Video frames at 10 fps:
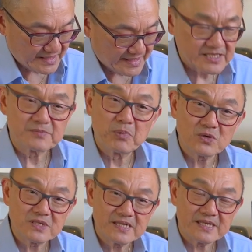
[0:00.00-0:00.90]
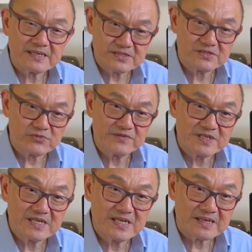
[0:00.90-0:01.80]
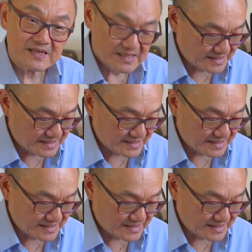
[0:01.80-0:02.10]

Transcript: and it's bolted in, it's riveted in.